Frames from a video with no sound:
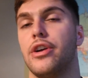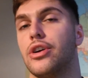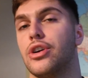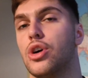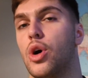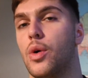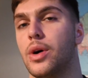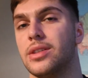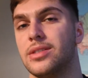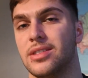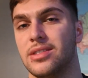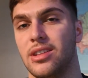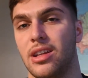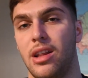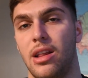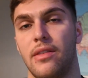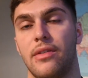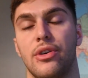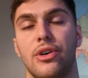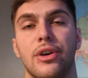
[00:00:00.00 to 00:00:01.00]
you're going to
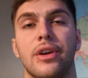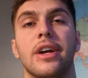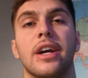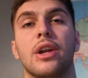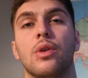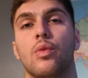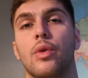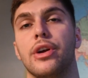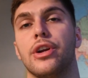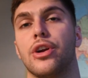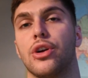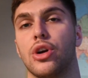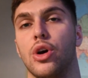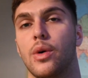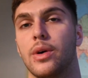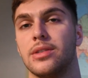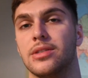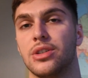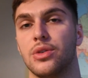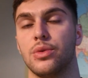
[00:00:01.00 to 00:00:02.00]
deliver and what you're
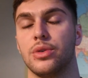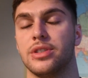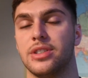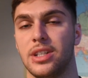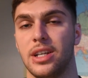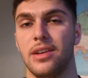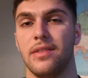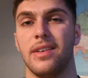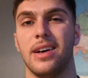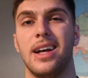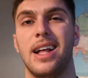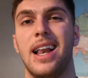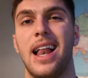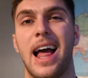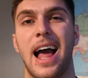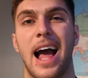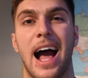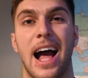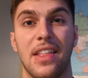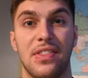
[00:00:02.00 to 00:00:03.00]
going to receive
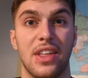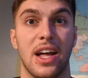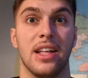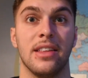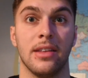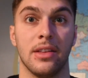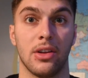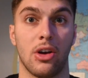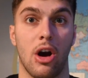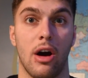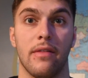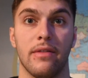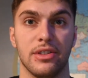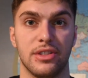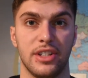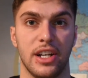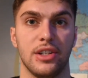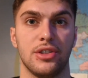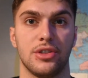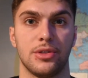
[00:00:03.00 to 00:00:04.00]
at the end of the
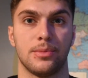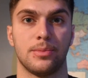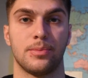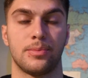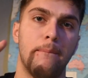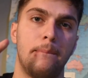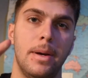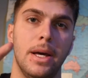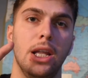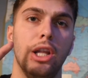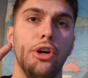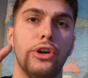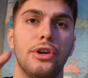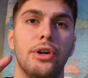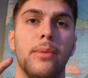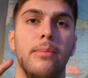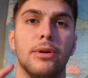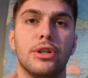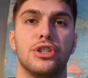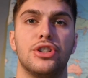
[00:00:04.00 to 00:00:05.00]
conversation. Pillar
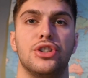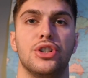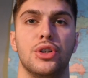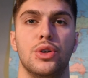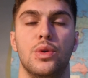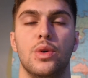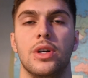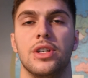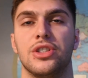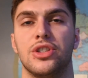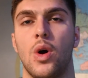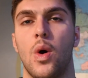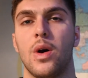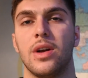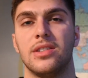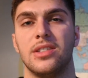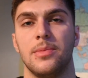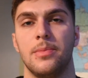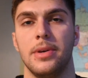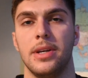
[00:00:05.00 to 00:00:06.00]
number two is
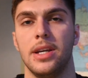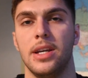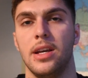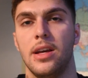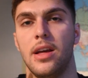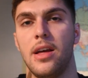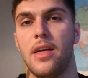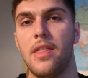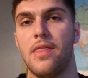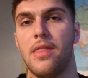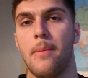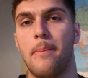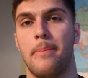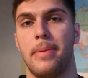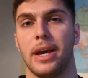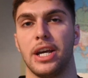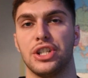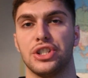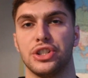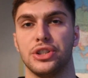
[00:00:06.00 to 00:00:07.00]
going to be the
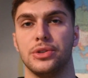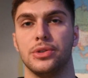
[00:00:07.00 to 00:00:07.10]
picture,